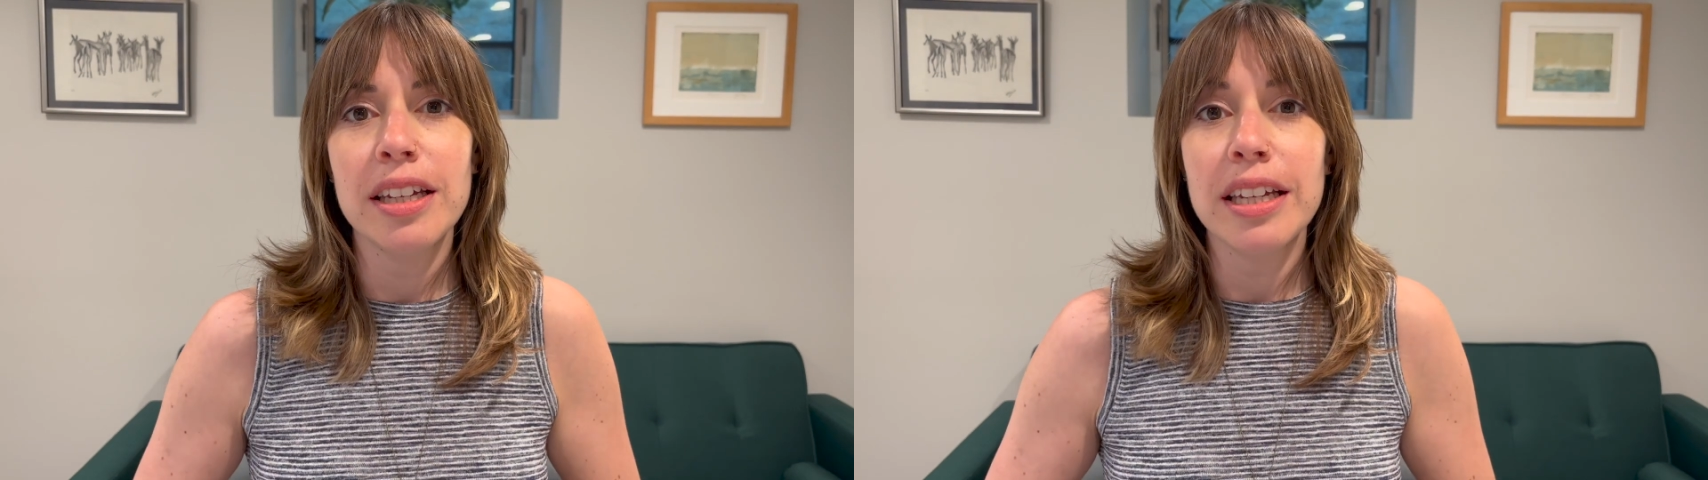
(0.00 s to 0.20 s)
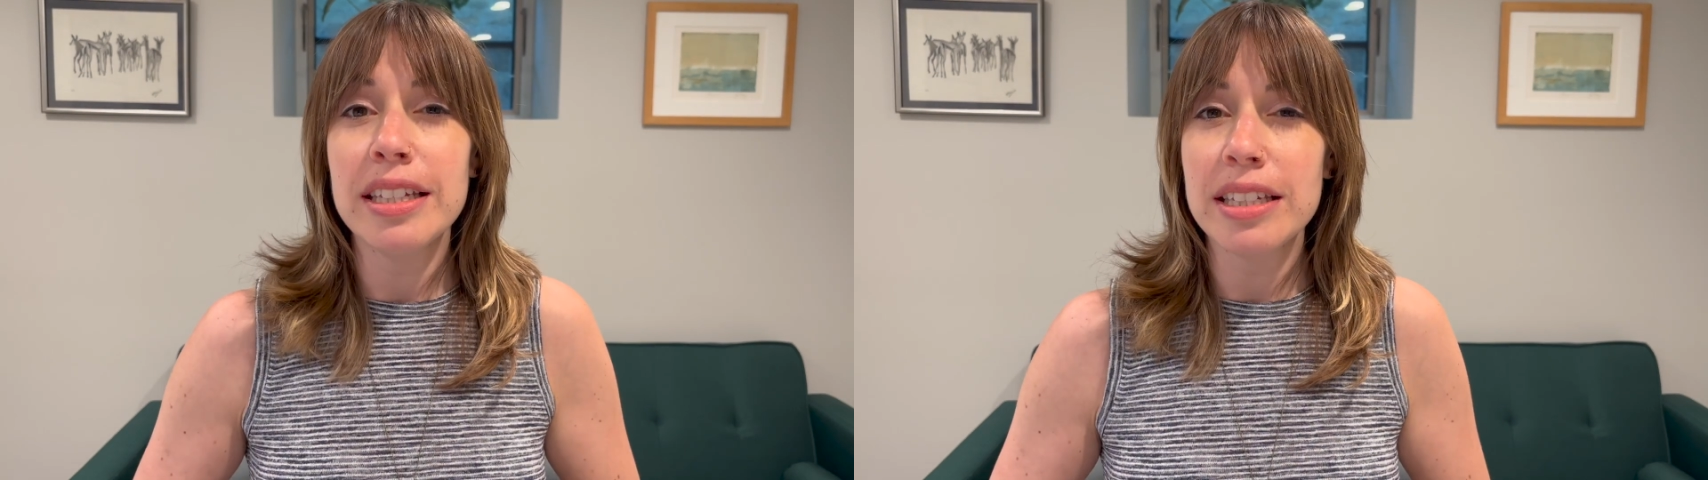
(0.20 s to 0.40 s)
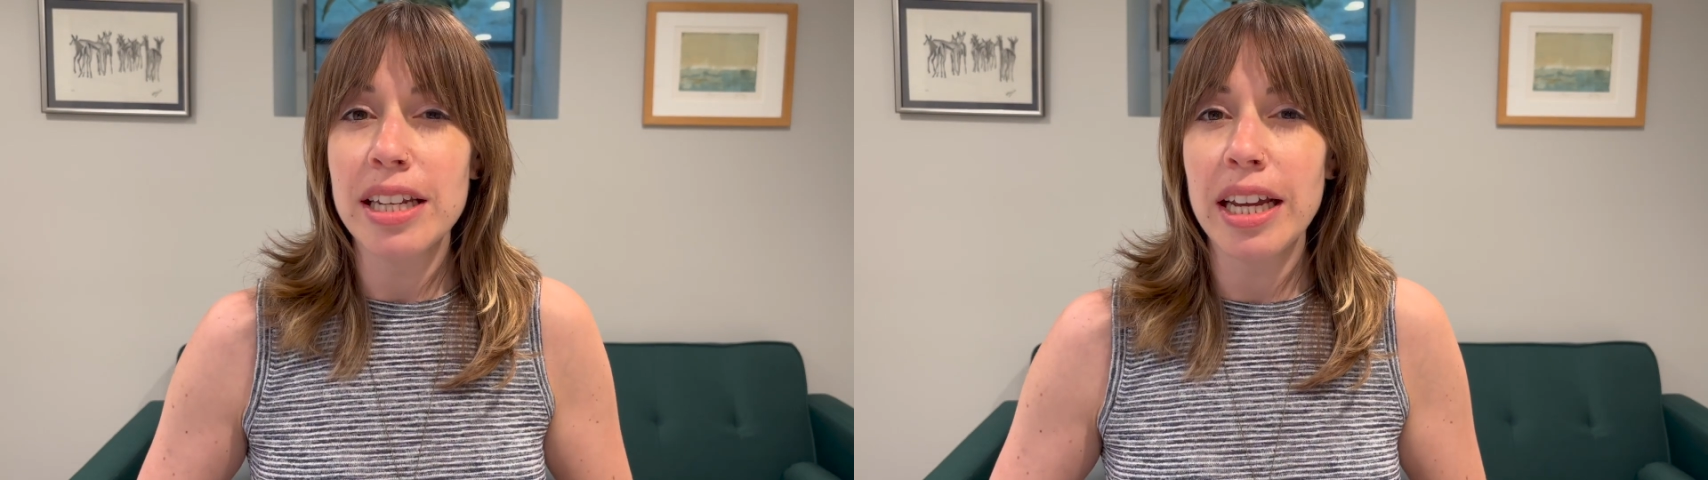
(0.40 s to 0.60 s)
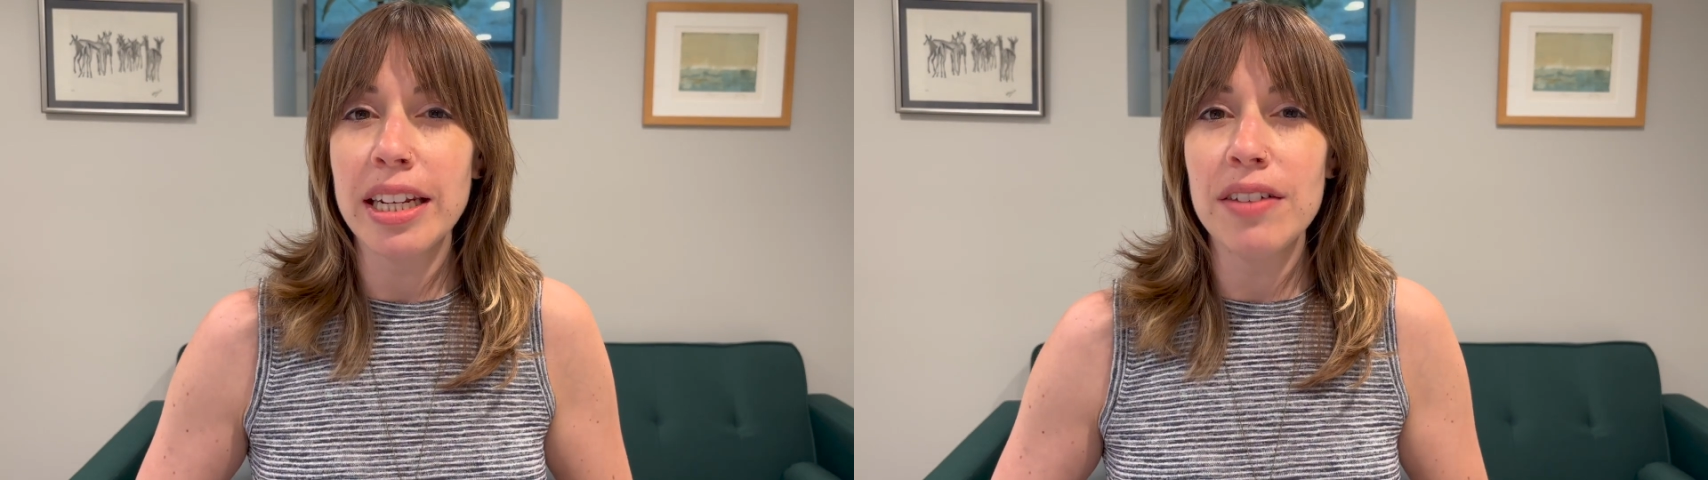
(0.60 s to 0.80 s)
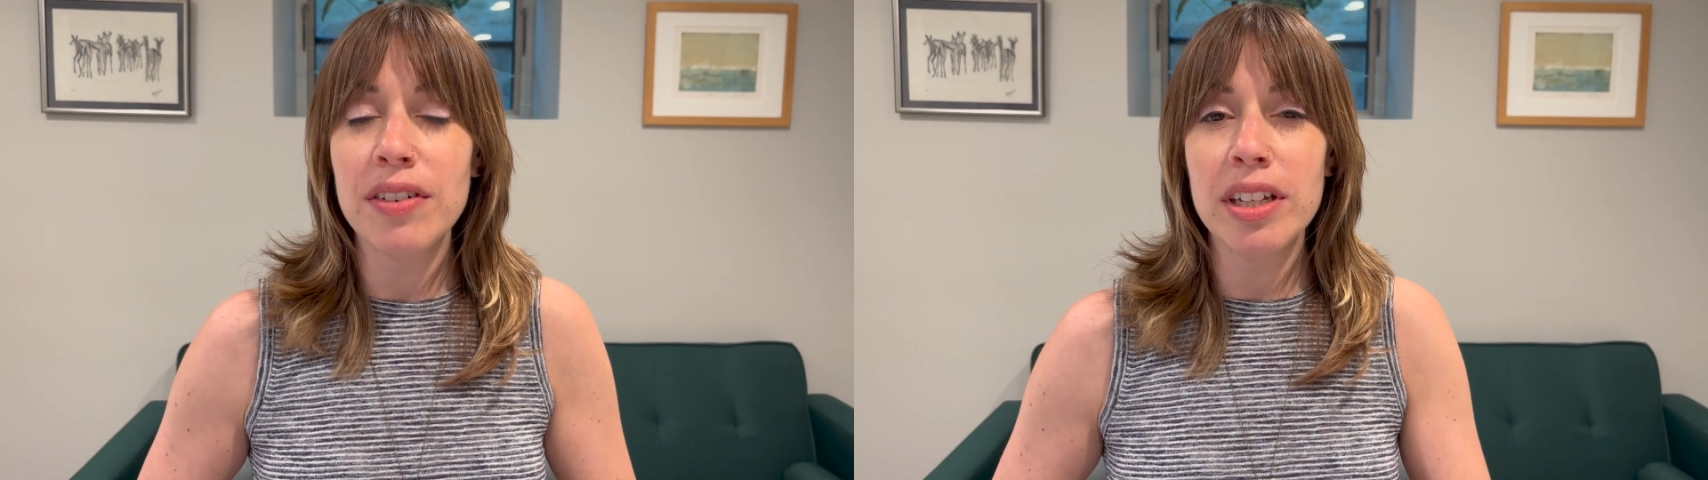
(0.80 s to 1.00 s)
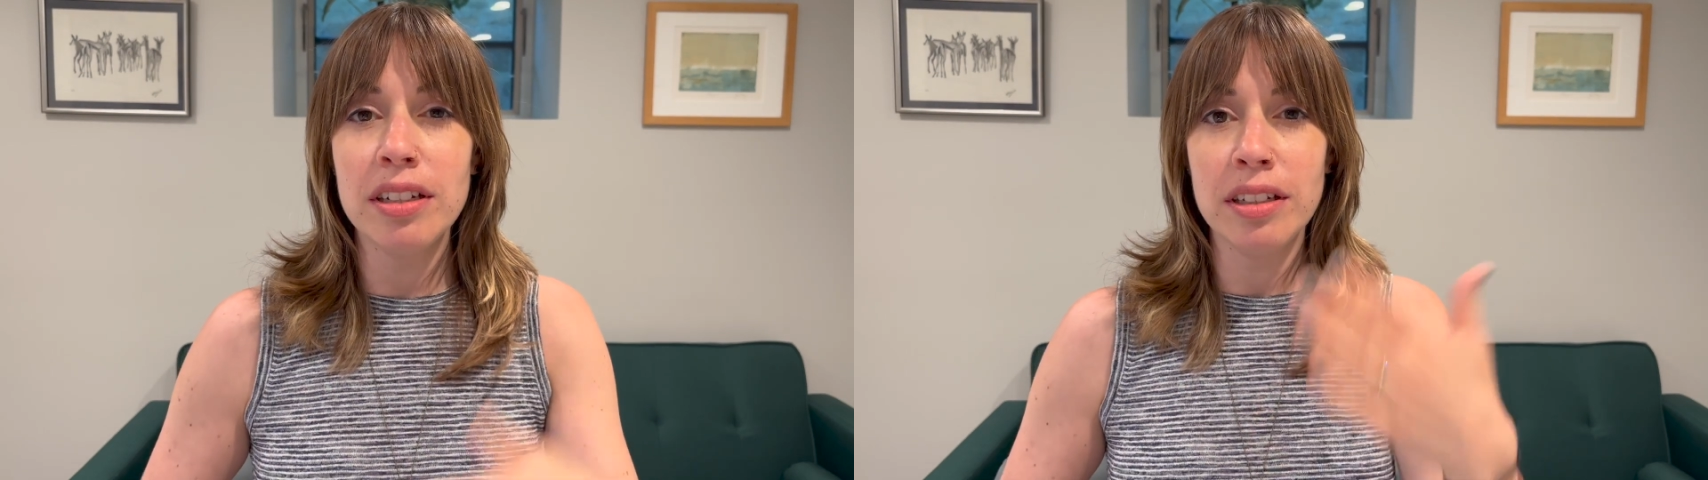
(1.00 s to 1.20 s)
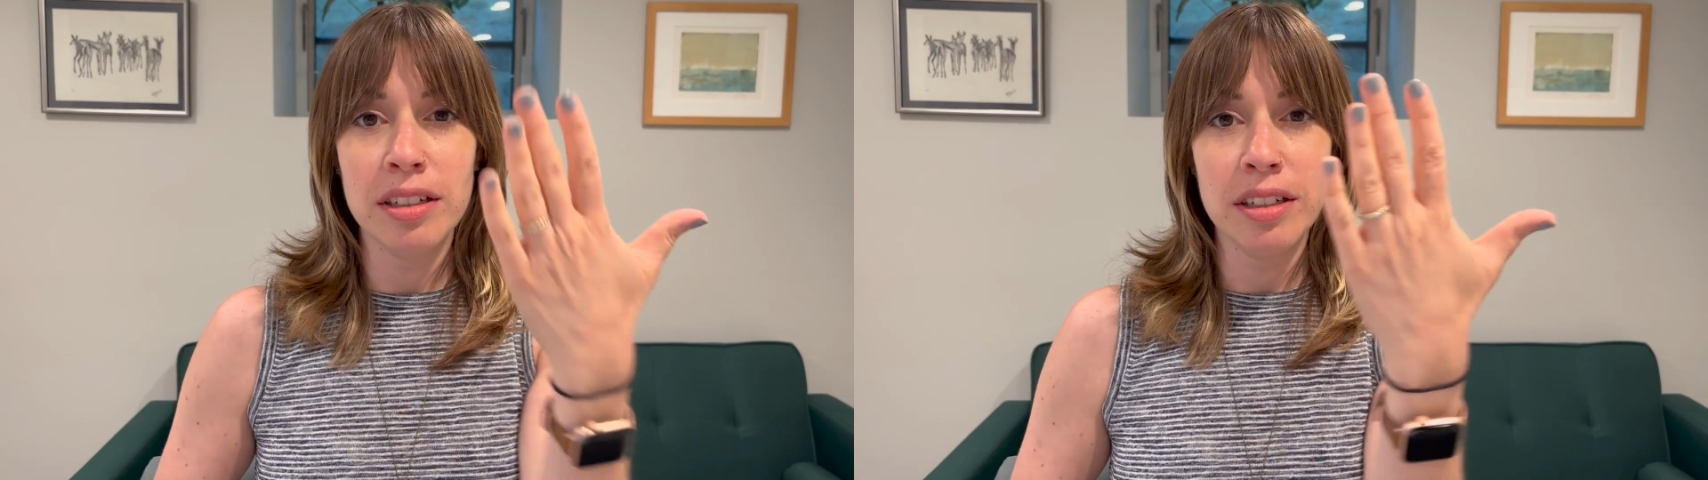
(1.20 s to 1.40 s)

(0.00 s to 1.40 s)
Is 9 even?